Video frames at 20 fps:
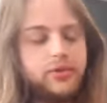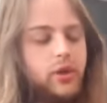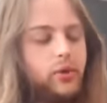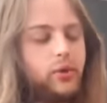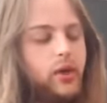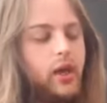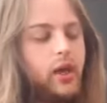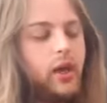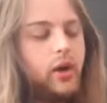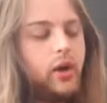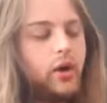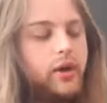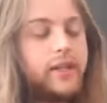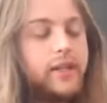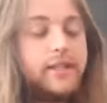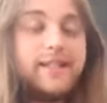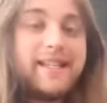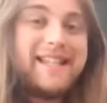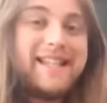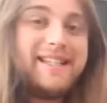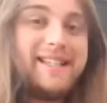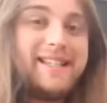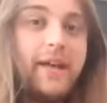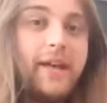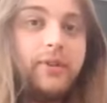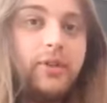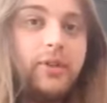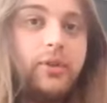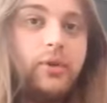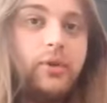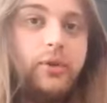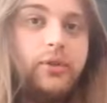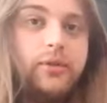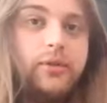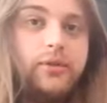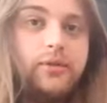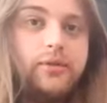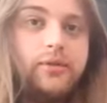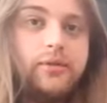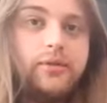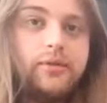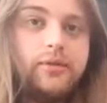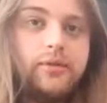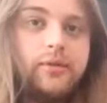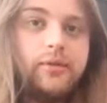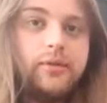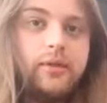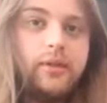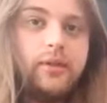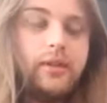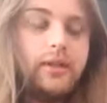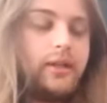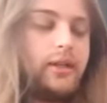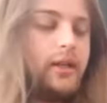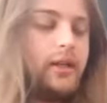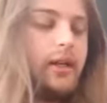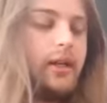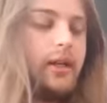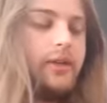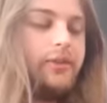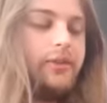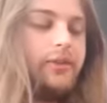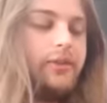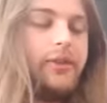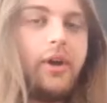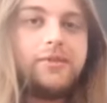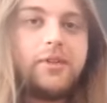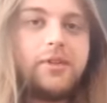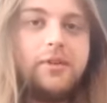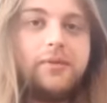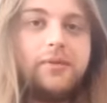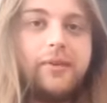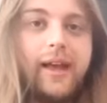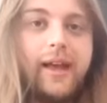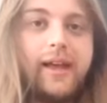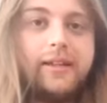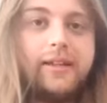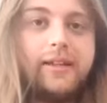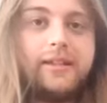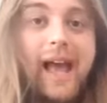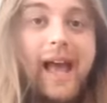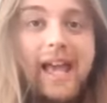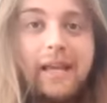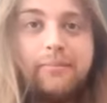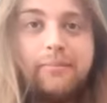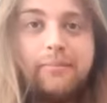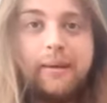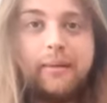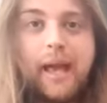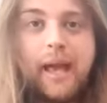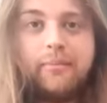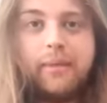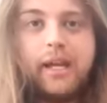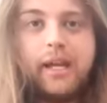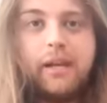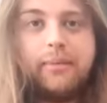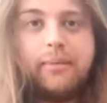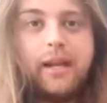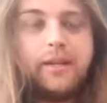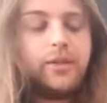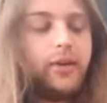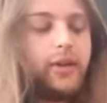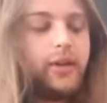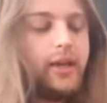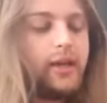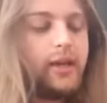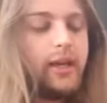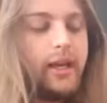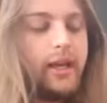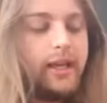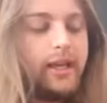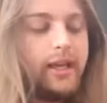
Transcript: So on a D7 chord, the notes of A minor pentatonic